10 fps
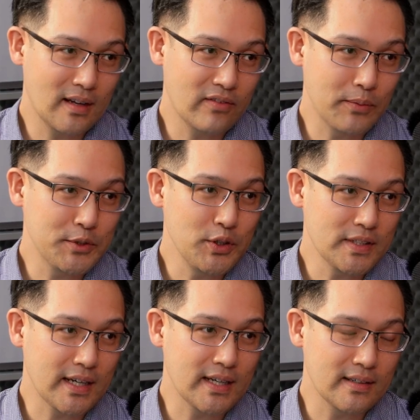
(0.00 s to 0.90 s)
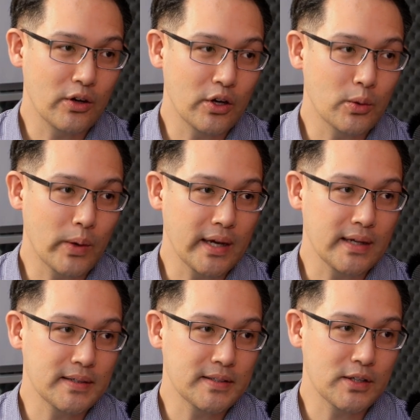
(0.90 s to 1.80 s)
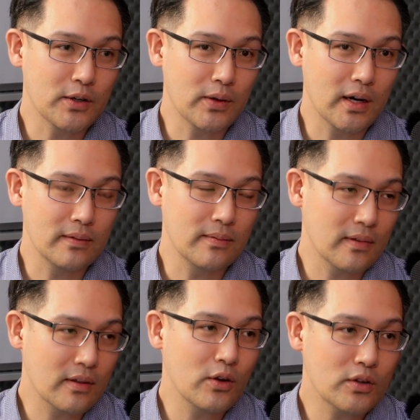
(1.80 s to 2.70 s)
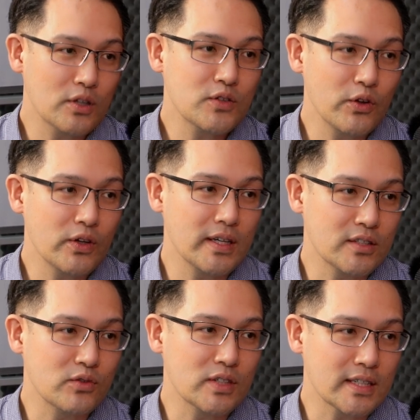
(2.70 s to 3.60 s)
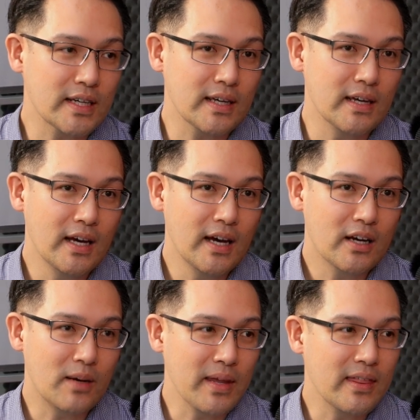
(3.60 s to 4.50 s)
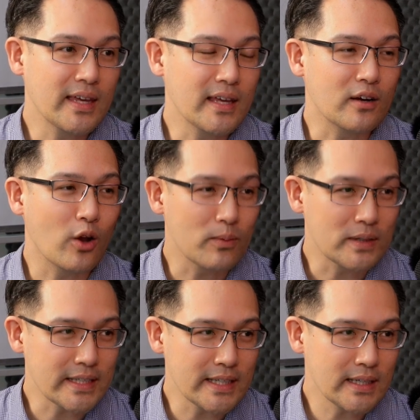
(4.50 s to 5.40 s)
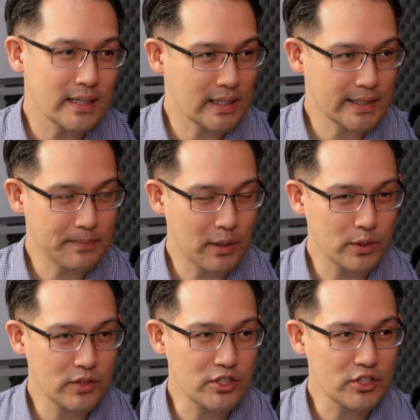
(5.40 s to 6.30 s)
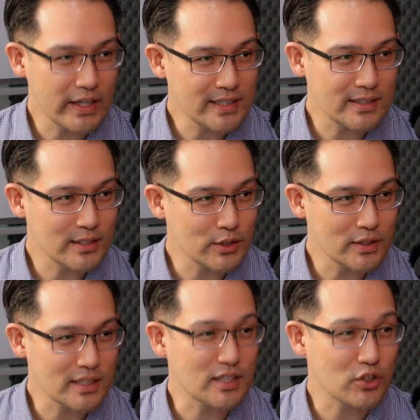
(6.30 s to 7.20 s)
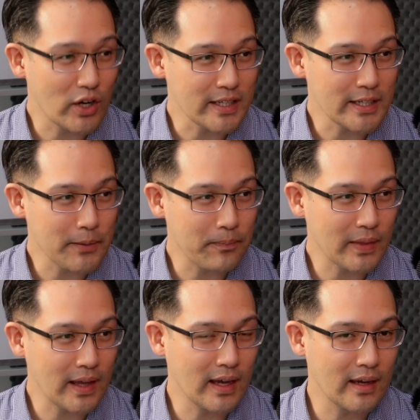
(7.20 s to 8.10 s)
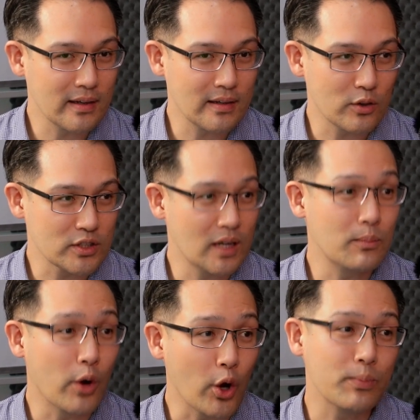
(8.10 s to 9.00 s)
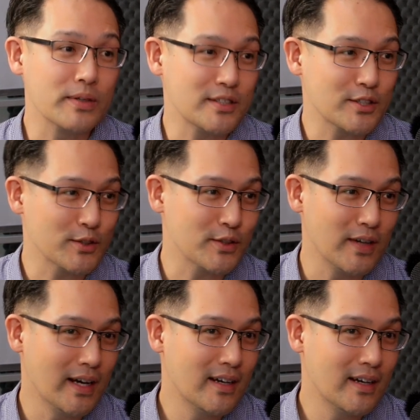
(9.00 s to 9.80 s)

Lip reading: a lot of opportunities that can go your way. So those few years really got me thinking globally. I wasn't restricted to just Australia, and I was a lot more open to